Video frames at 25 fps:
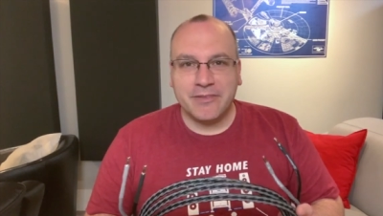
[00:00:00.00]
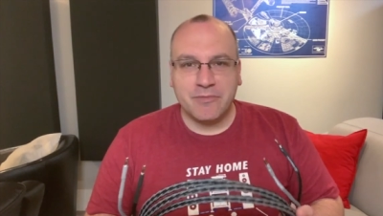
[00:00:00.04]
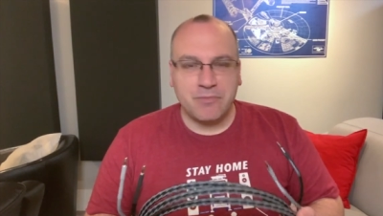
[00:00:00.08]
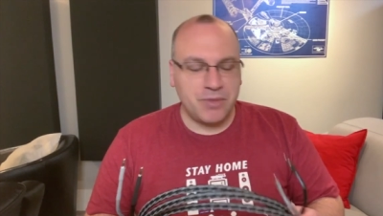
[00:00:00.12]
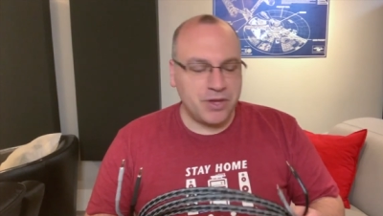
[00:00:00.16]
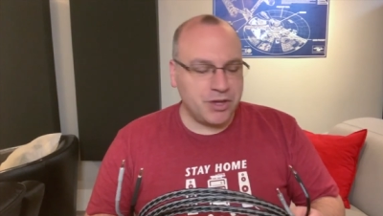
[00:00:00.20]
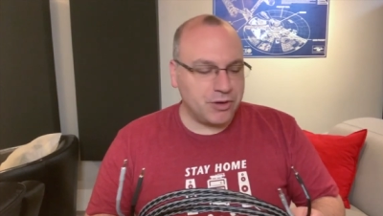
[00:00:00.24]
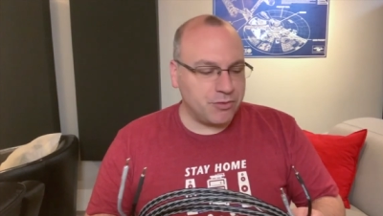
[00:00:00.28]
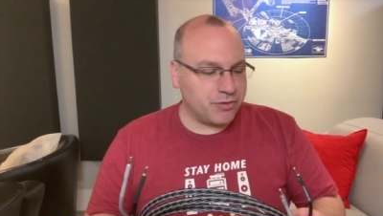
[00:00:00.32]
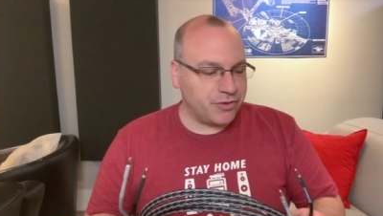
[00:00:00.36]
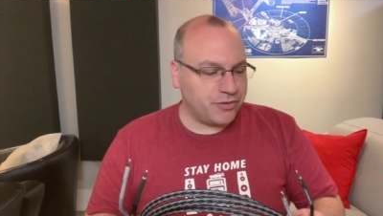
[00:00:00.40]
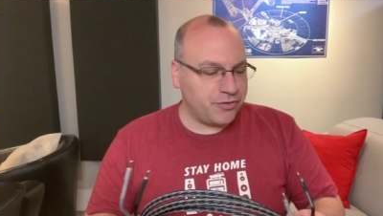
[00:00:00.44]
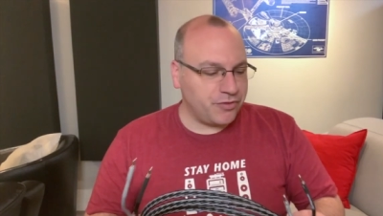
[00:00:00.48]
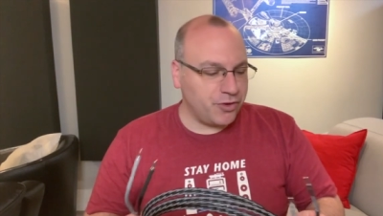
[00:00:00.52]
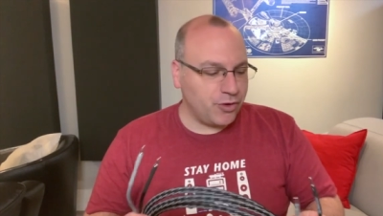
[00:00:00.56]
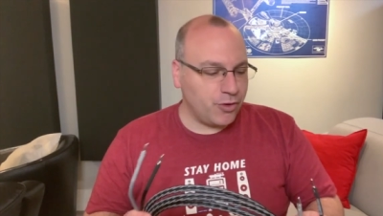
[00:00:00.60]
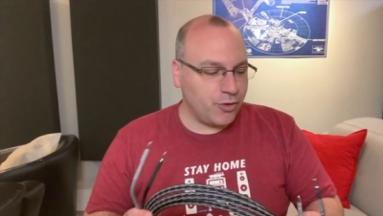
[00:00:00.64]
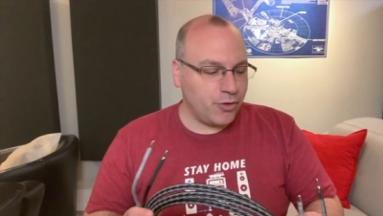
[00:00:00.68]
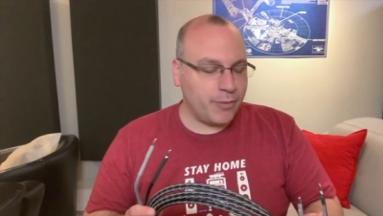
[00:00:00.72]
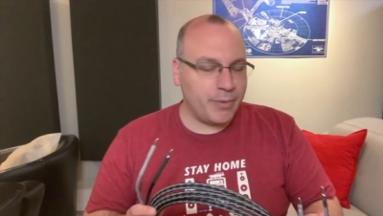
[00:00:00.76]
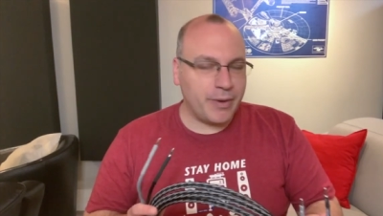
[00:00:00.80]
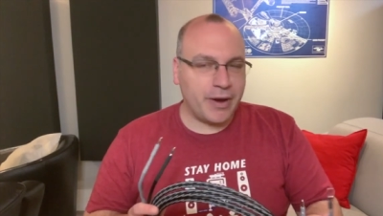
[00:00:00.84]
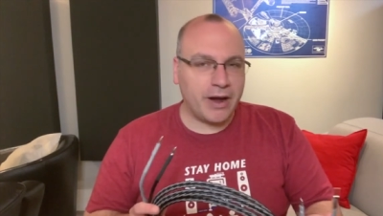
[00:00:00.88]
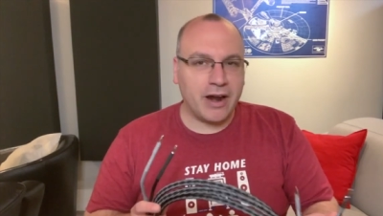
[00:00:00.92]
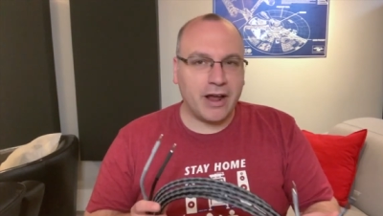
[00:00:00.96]
review
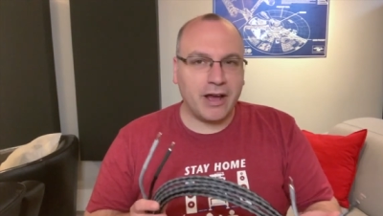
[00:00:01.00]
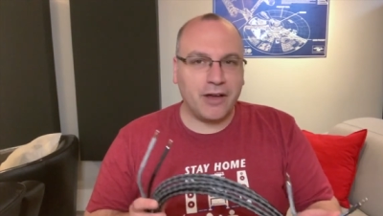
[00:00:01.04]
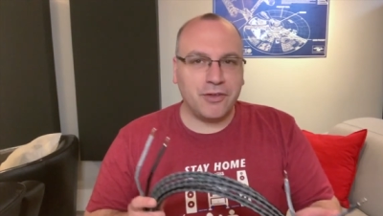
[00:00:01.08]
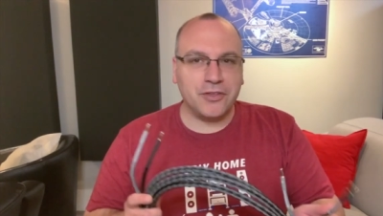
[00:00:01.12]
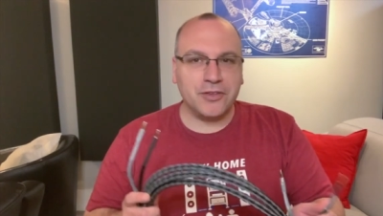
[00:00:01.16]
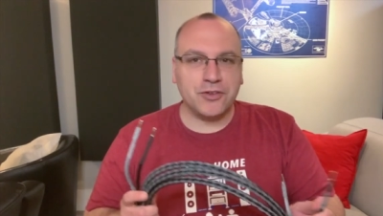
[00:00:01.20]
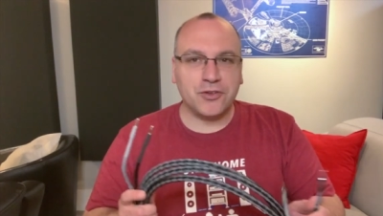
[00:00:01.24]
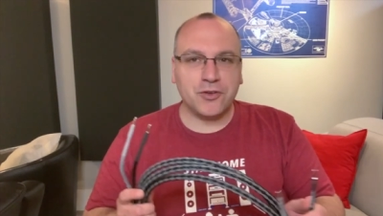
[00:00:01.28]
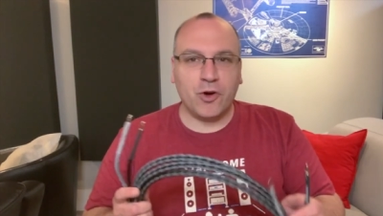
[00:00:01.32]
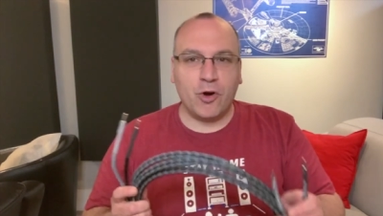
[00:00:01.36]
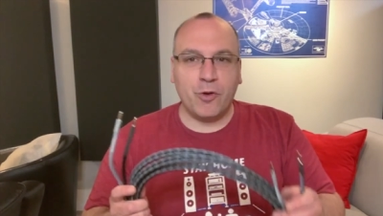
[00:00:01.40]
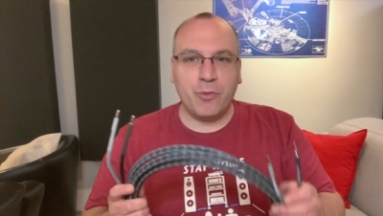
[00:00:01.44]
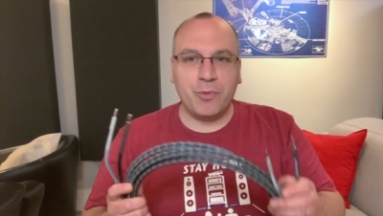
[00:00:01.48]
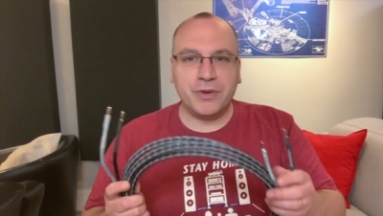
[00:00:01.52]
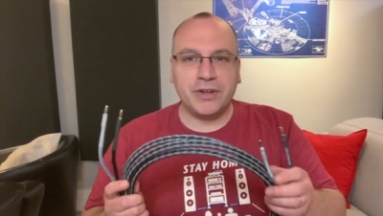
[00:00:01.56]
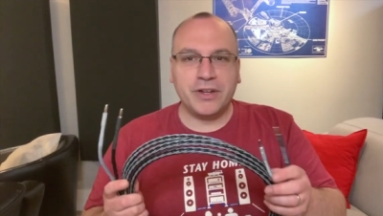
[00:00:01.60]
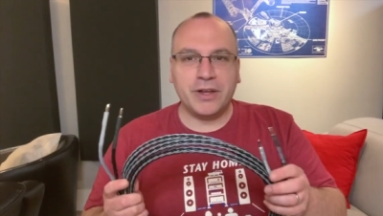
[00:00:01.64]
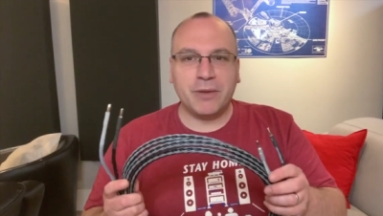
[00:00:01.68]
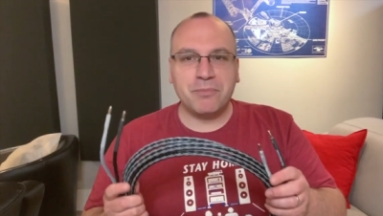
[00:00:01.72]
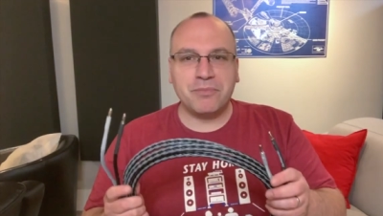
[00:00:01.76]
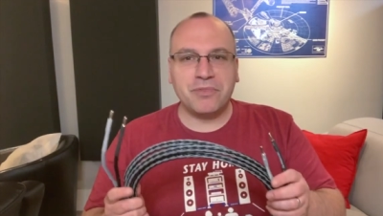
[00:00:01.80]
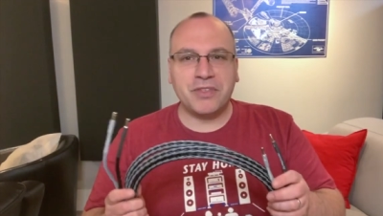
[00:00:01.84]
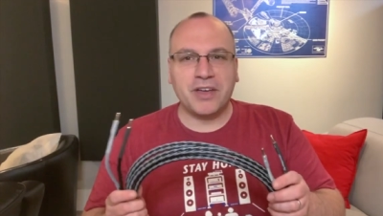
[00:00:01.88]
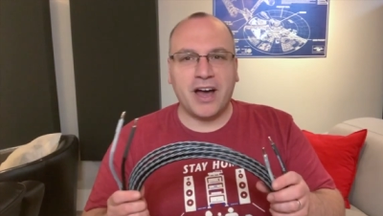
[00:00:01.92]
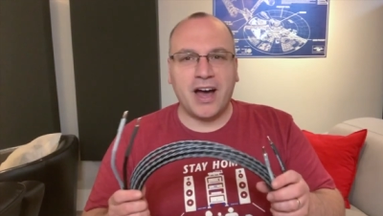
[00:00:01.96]
about how this opened
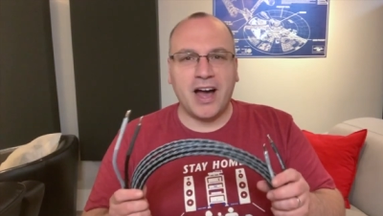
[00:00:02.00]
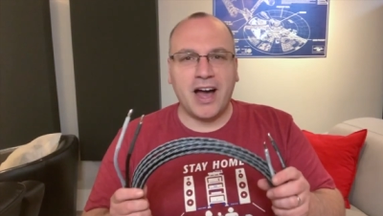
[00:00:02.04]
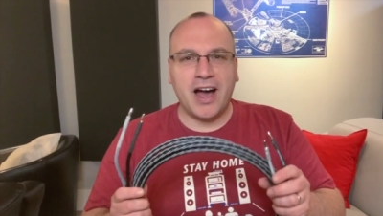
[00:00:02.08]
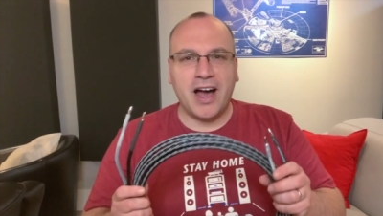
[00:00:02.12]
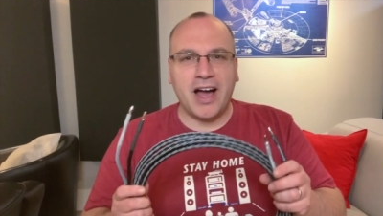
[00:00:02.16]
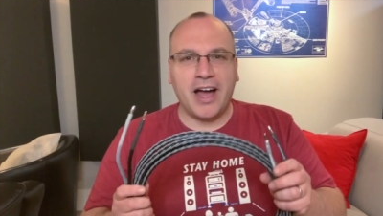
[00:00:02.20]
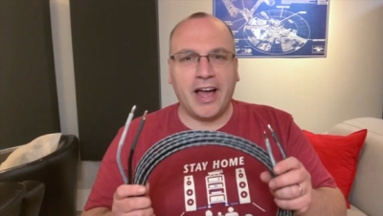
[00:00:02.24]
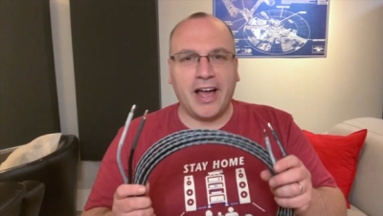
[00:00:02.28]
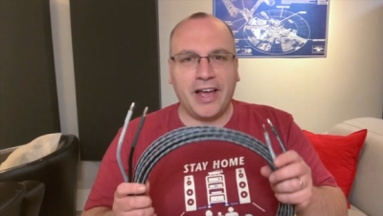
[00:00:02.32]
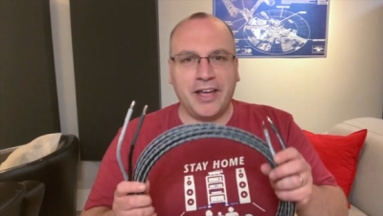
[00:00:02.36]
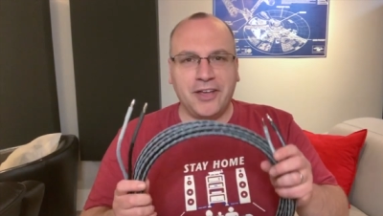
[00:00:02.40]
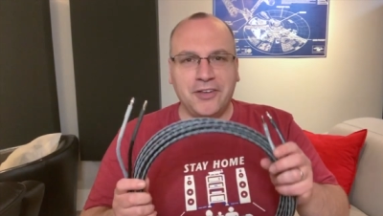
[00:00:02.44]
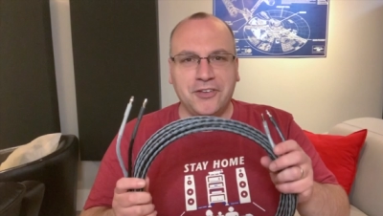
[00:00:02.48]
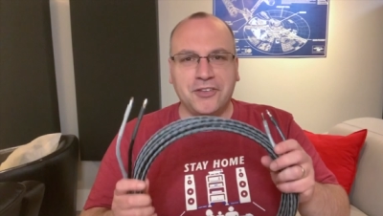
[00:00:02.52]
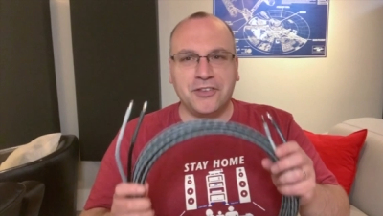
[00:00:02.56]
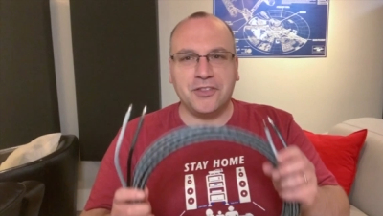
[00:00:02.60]
up the highs